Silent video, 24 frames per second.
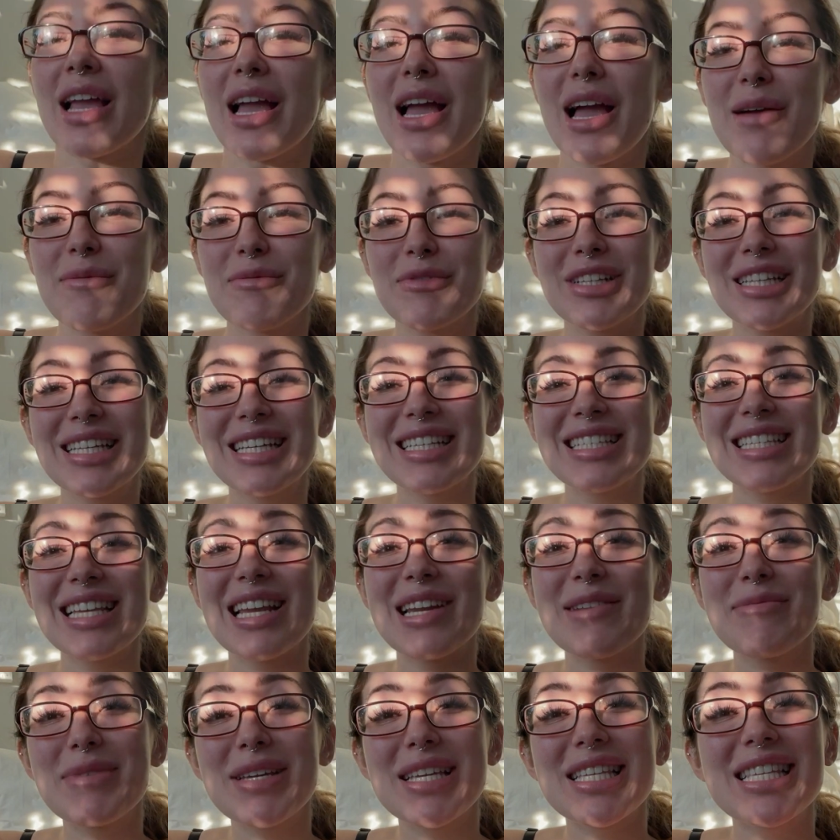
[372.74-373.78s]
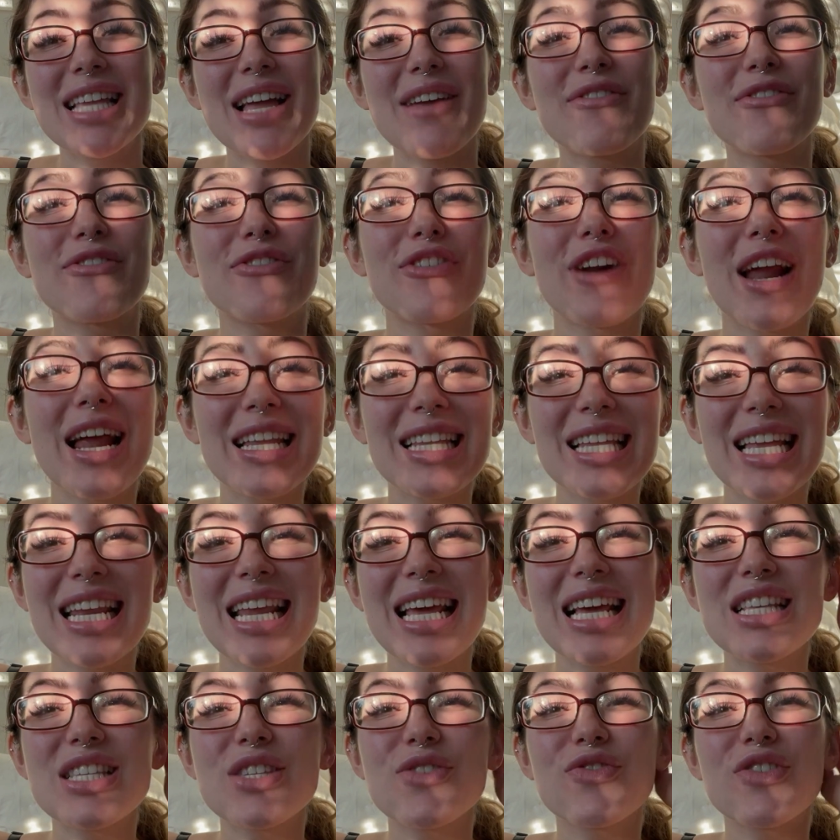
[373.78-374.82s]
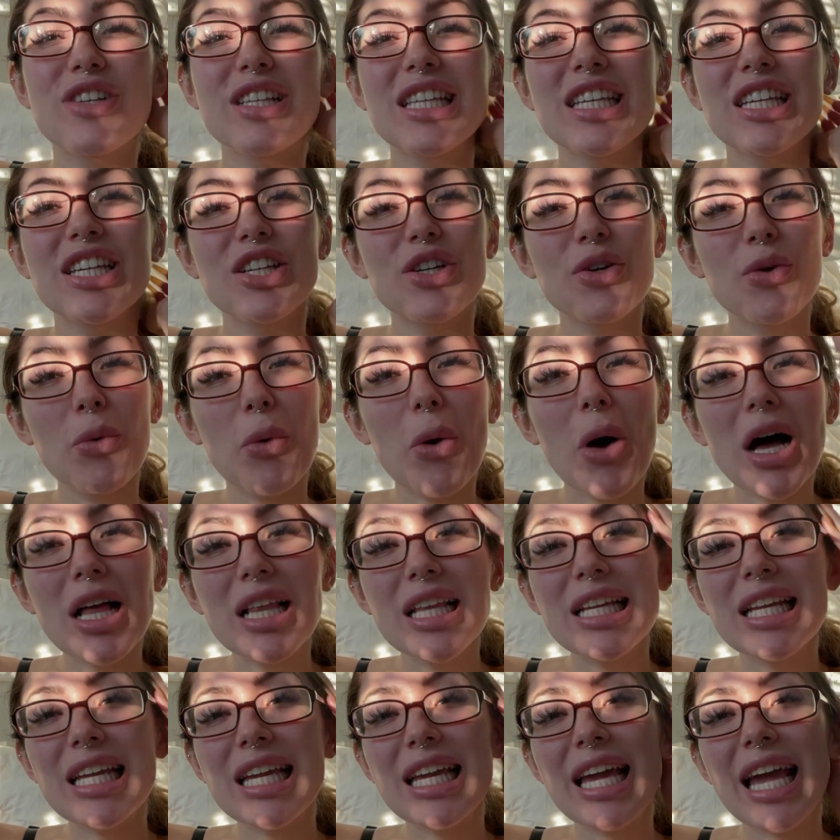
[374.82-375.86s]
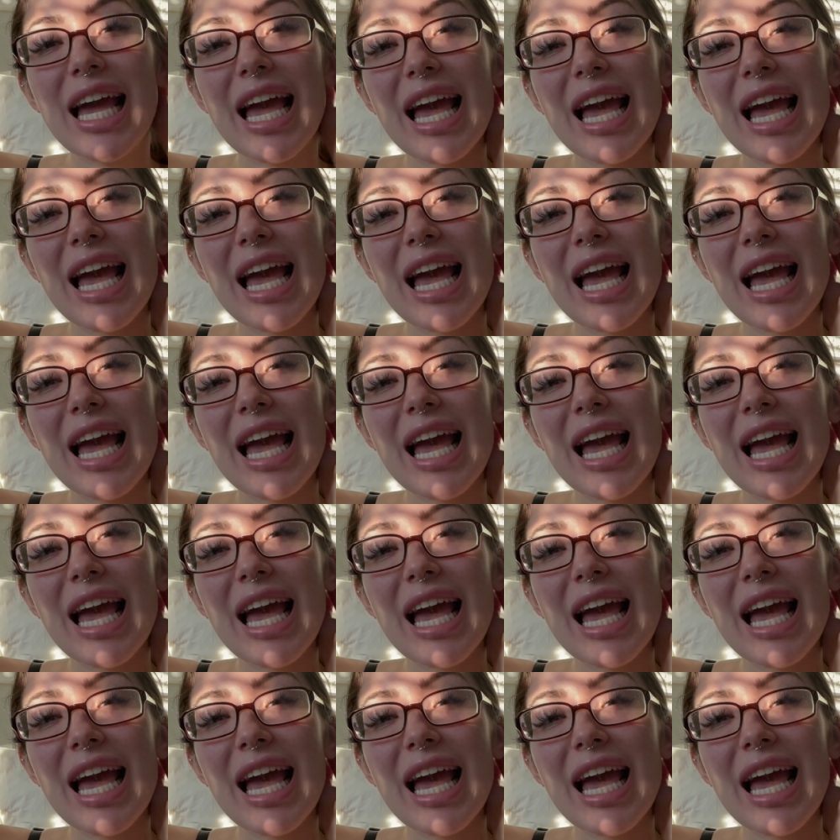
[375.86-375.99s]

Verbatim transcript: I'm really excited because I've read that it has really good quality,